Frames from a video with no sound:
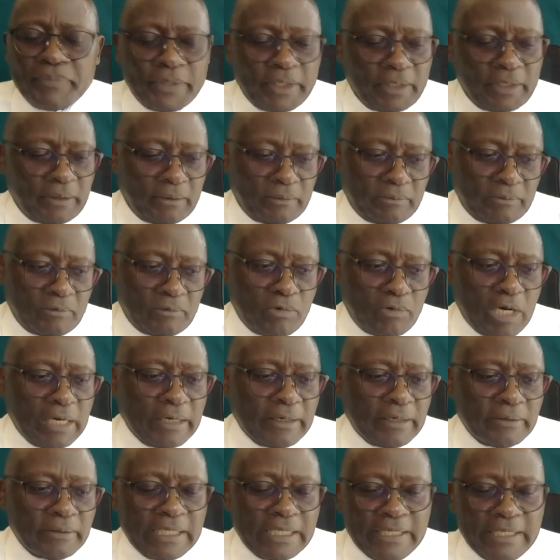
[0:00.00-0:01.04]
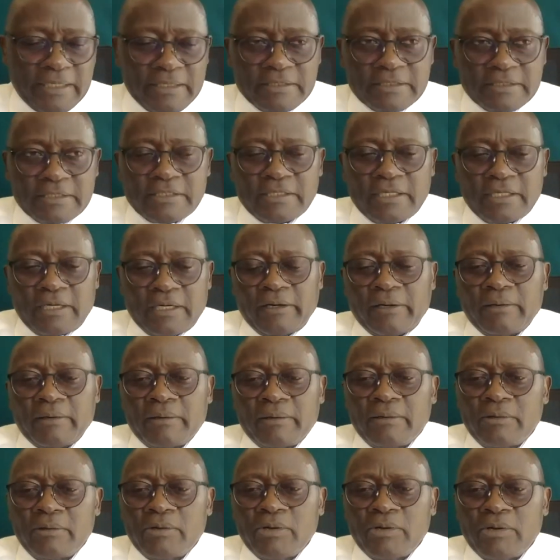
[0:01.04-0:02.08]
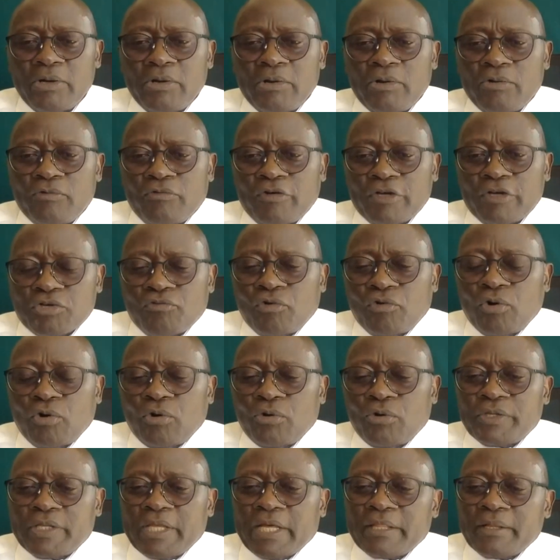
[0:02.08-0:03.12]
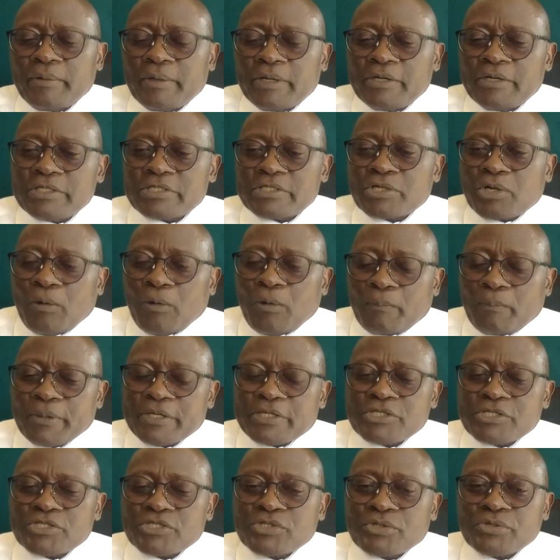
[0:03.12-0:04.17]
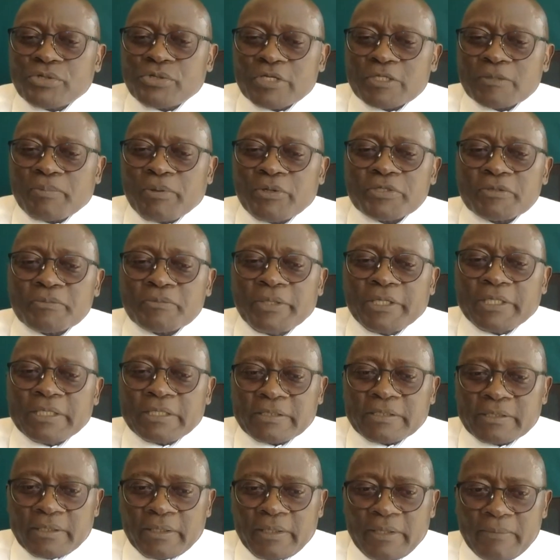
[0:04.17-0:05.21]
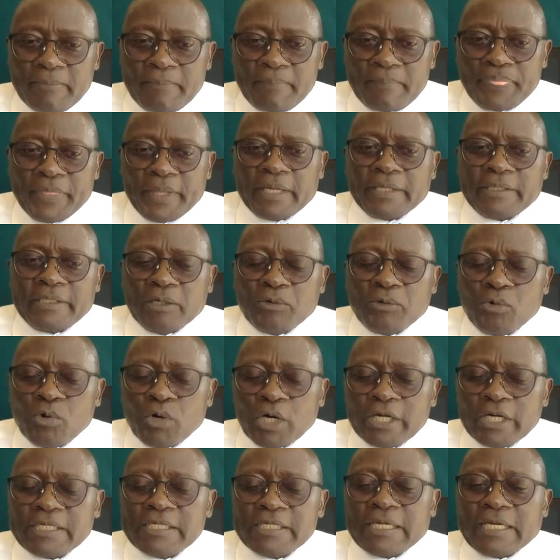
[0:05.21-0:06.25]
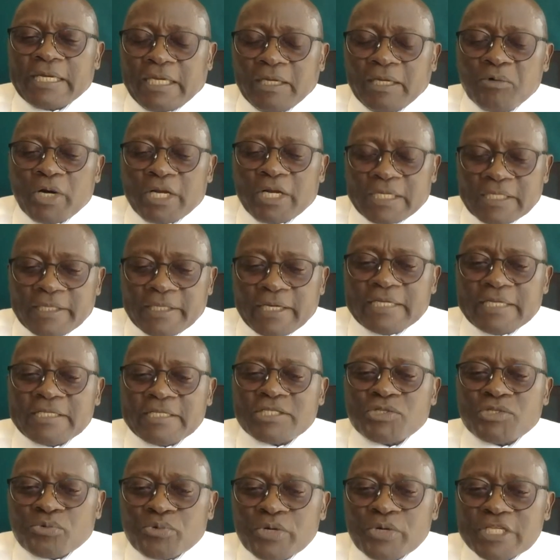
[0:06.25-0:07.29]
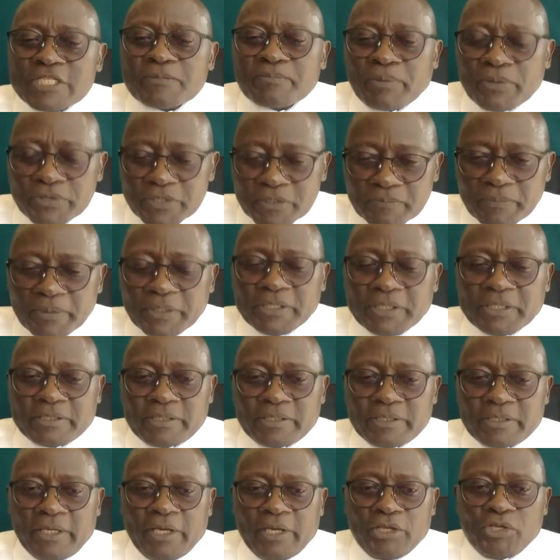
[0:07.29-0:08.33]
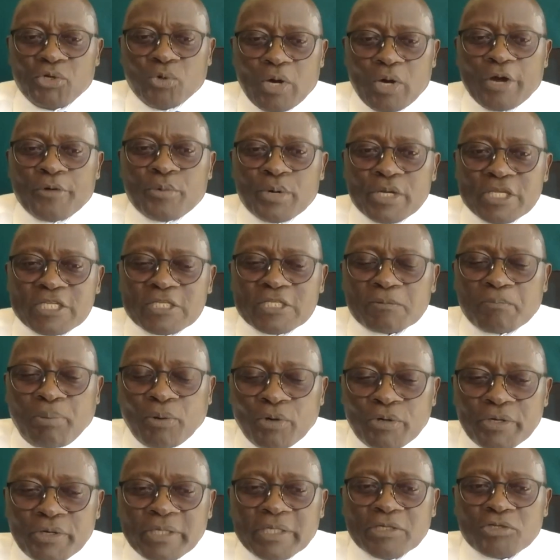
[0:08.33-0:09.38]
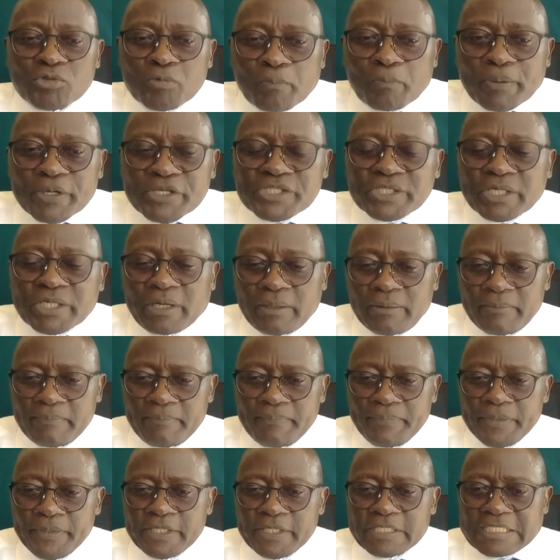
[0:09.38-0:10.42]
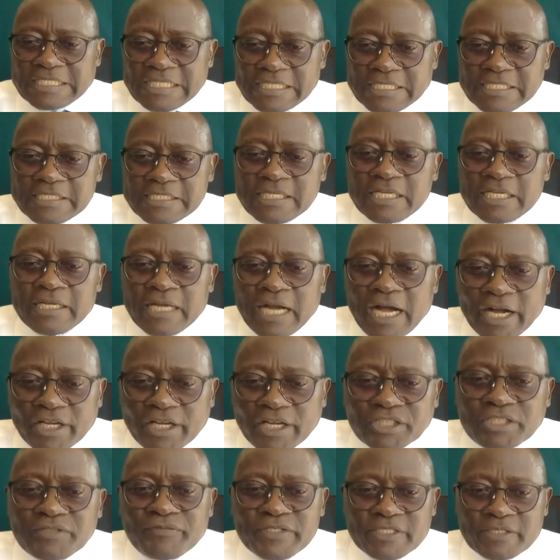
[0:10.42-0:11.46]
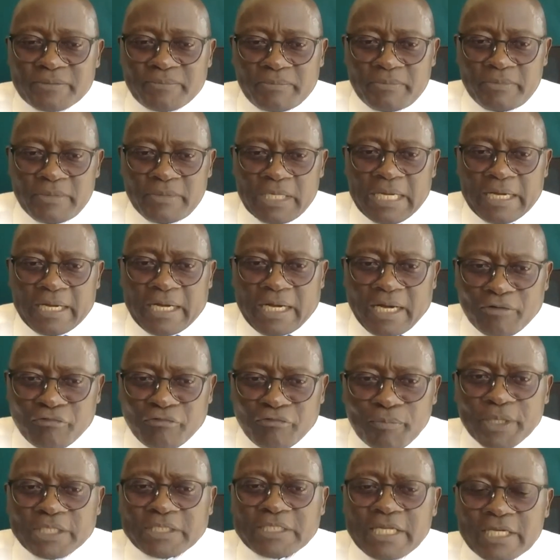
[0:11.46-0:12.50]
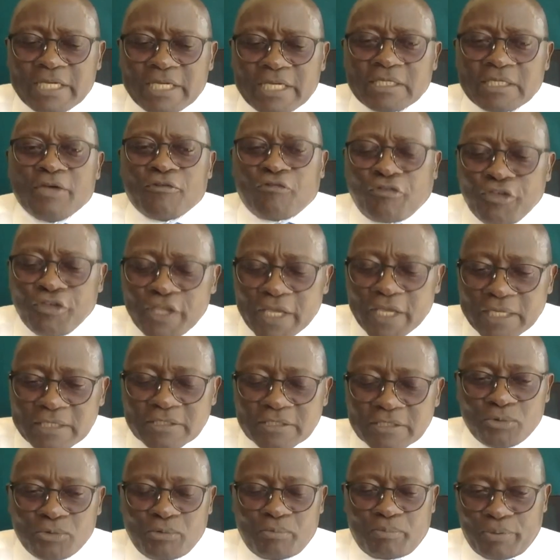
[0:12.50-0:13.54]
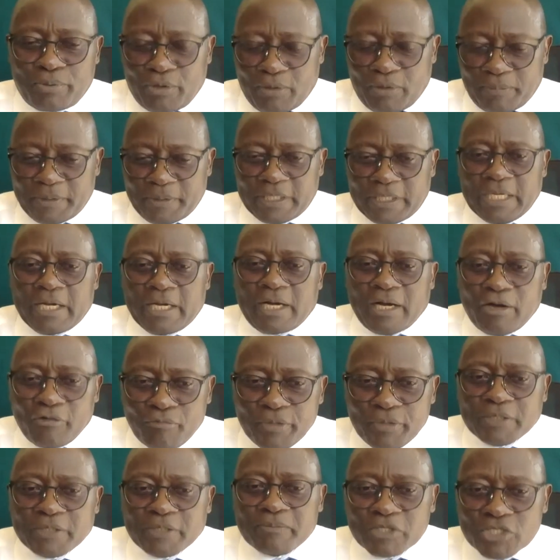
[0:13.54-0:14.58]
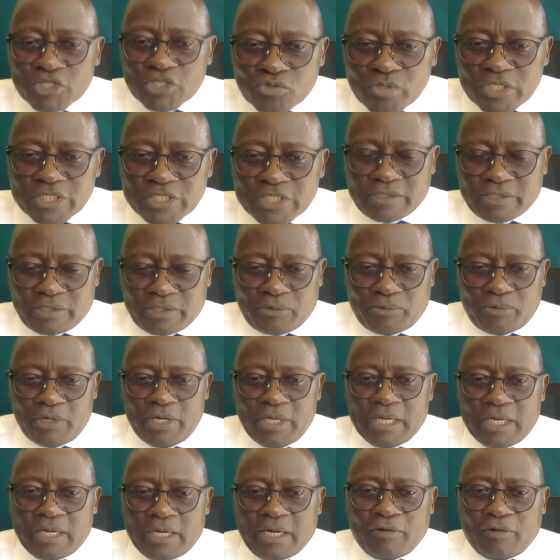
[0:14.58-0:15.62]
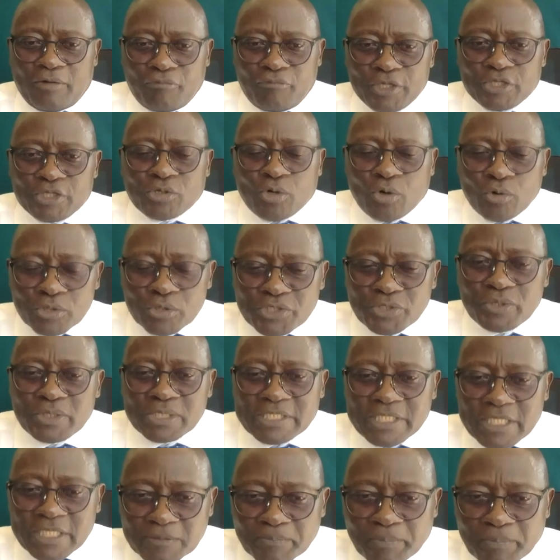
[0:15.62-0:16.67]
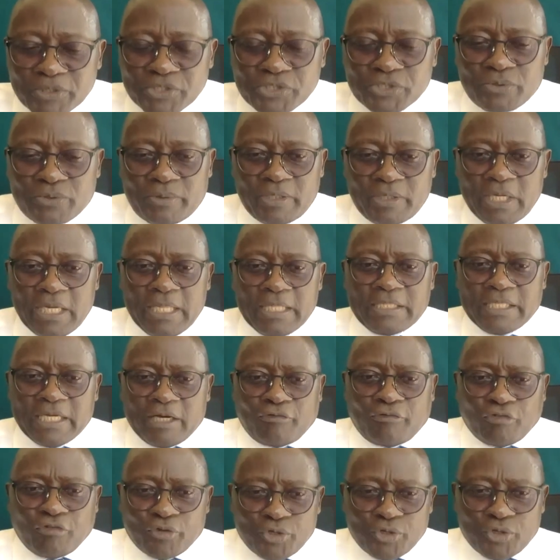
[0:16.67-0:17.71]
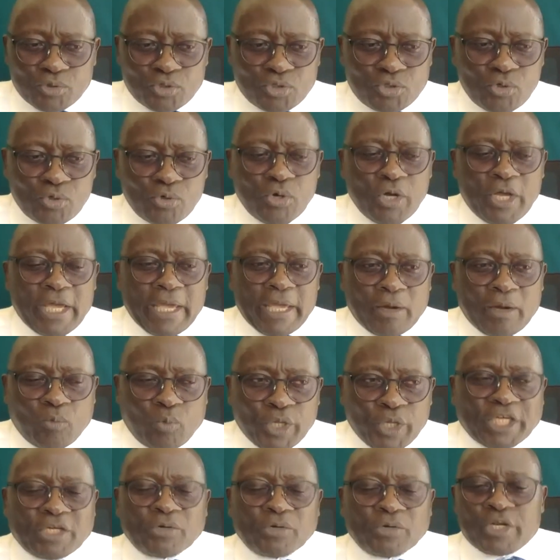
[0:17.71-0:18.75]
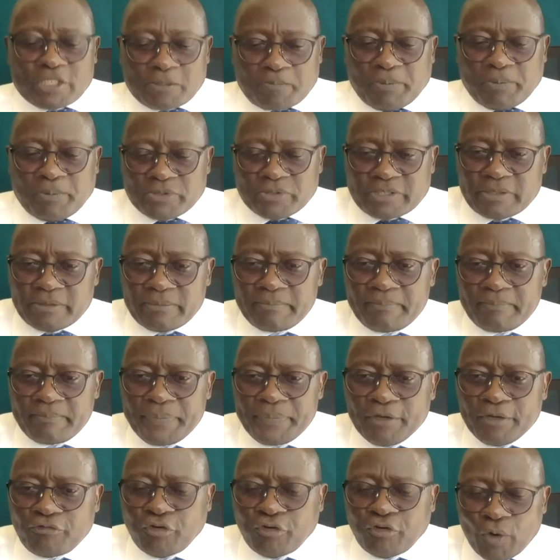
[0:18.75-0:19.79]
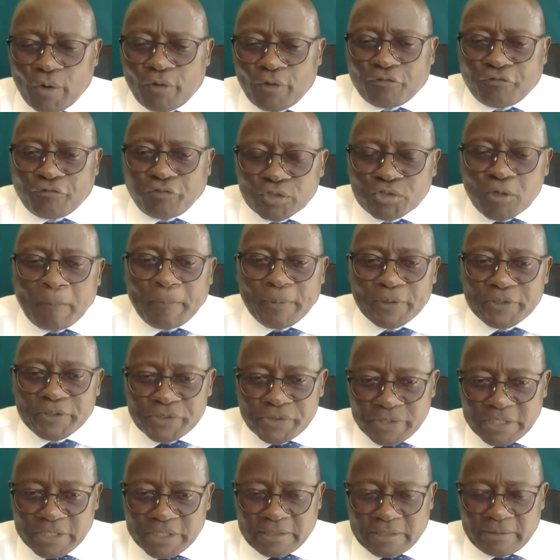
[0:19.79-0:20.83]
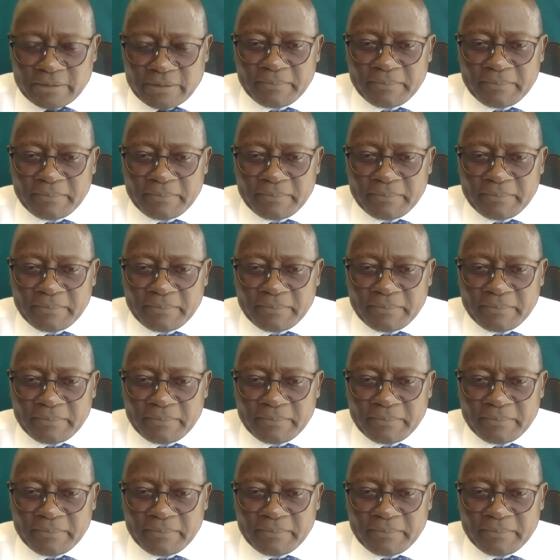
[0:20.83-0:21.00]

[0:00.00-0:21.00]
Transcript: Uh, one is, uh, first of all, the other one is corporate social responsibility. The word keyword there is responsibility. You are responding to pressure, citizen activism. Government does fears you probably. Government mistrusts you. Government holds you in suspicion. Therefore, you do a quick response for photo opportunity.